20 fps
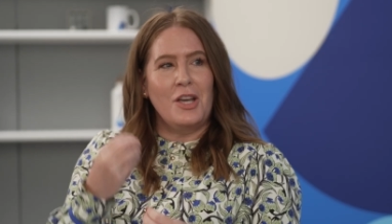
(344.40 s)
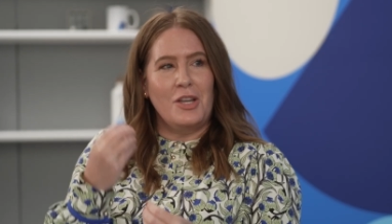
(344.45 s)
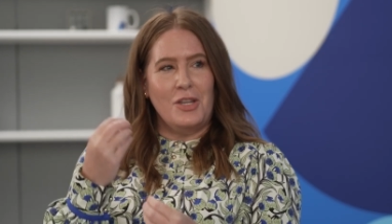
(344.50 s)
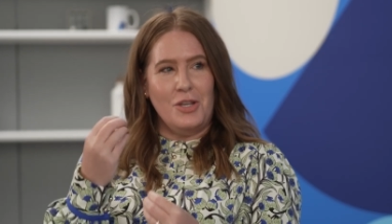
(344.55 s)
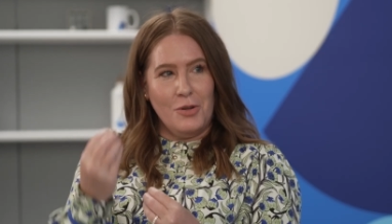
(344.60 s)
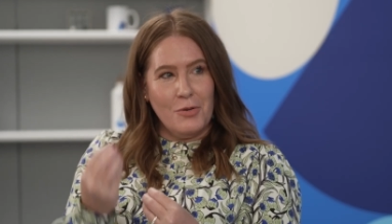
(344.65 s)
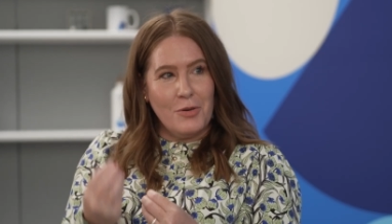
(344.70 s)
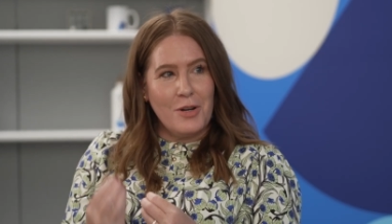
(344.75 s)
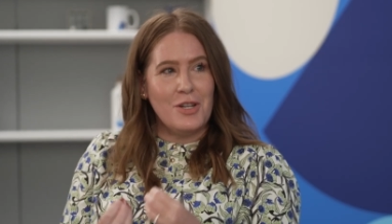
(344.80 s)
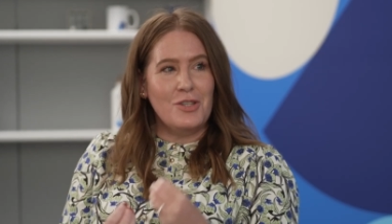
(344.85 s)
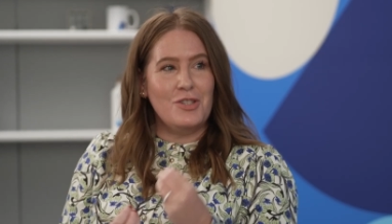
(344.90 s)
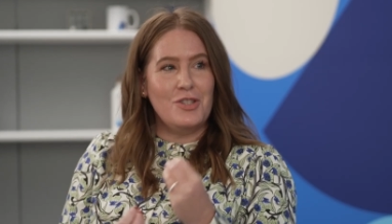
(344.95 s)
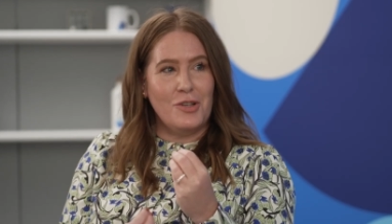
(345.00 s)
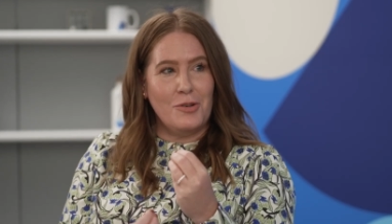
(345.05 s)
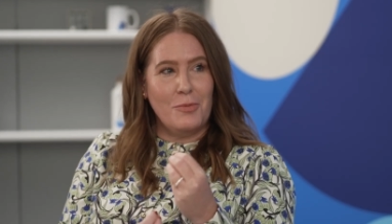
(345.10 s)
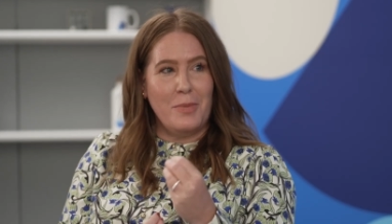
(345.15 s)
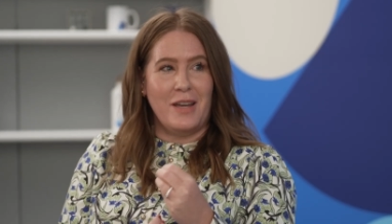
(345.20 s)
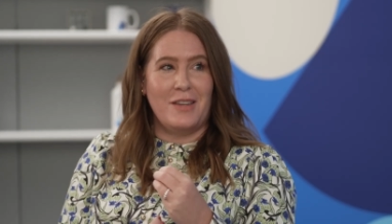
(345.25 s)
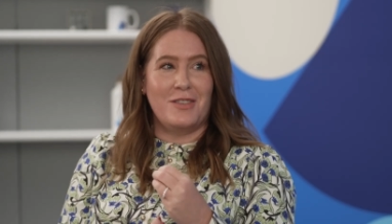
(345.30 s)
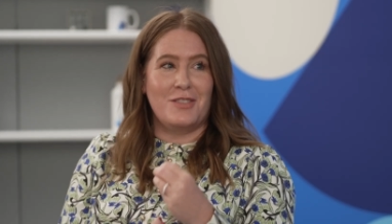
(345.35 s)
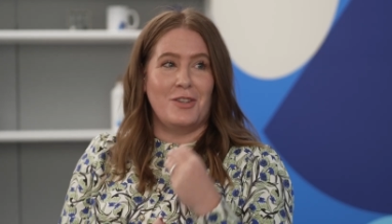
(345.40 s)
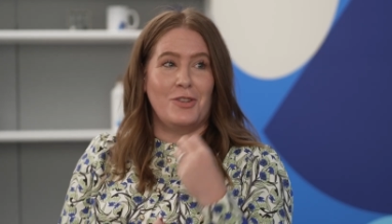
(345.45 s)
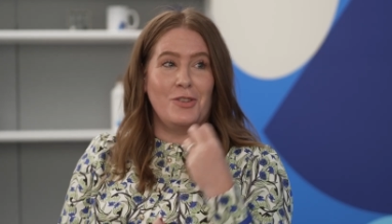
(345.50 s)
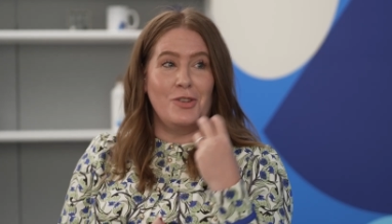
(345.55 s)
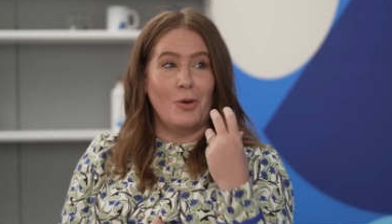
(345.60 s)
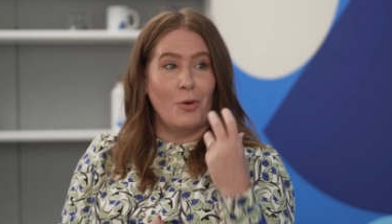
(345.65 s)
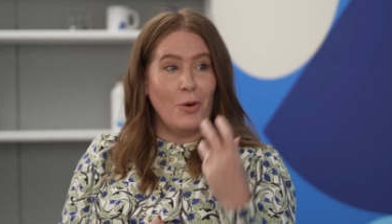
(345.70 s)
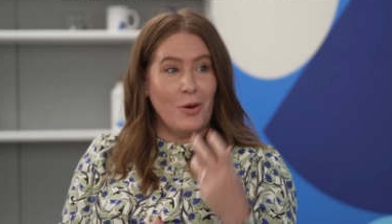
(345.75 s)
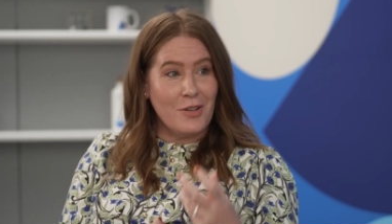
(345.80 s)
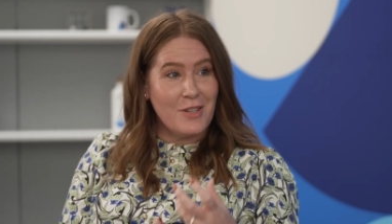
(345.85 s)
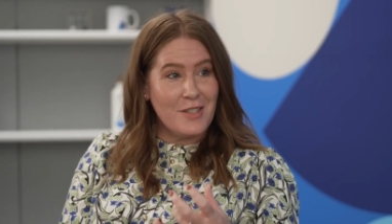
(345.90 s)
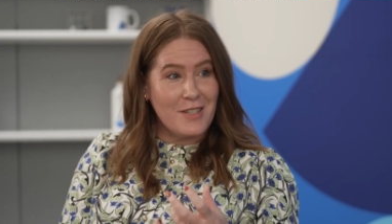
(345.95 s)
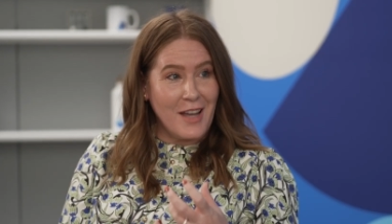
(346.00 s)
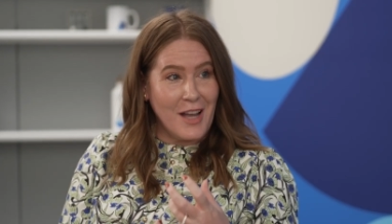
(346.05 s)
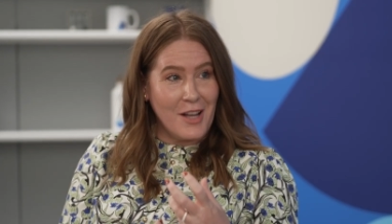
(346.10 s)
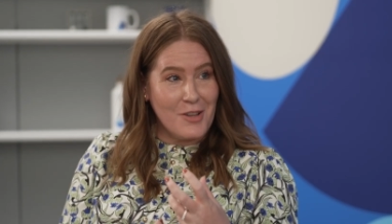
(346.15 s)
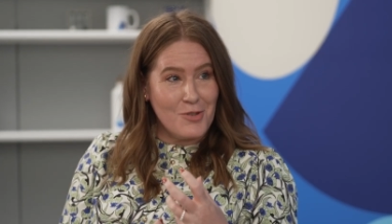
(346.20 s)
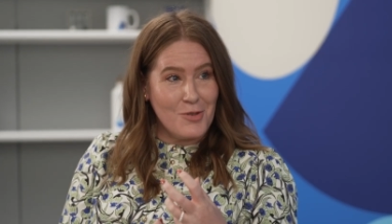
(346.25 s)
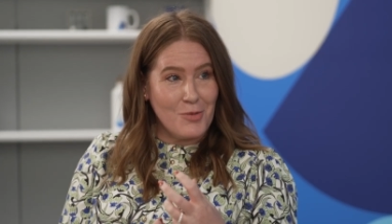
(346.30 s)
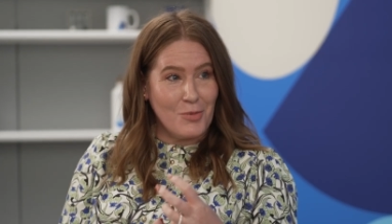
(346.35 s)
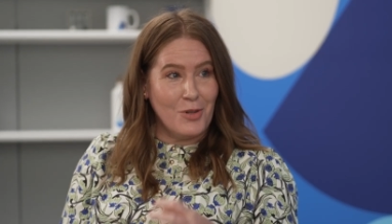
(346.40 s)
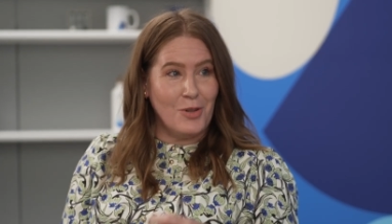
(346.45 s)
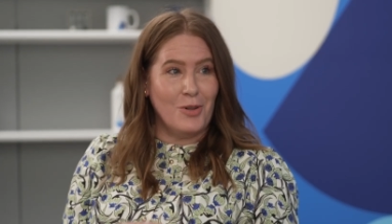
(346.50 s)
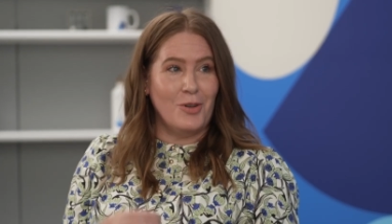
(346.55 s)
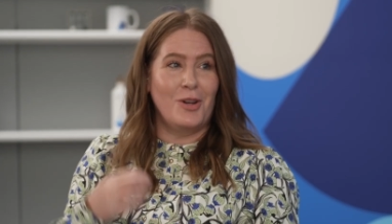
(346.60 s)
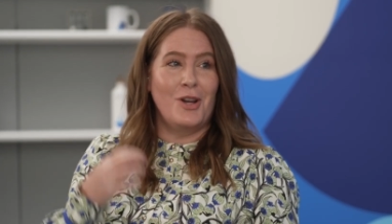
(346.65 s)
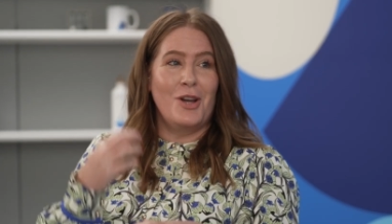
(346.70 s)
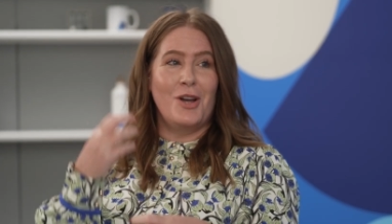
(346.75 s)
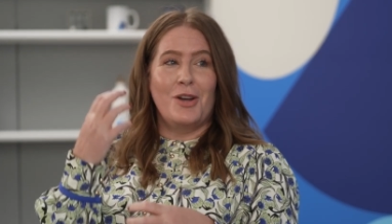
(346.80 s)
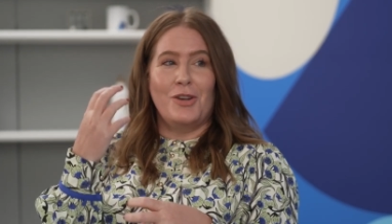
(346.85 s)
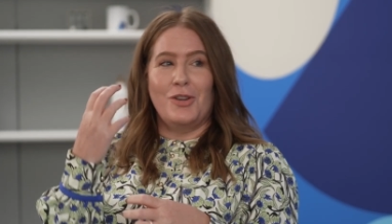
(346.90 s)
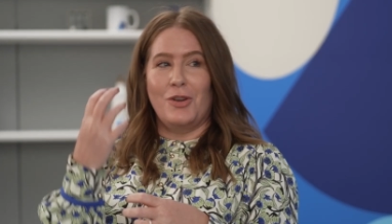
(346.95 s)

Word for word: you can do based on your schedule,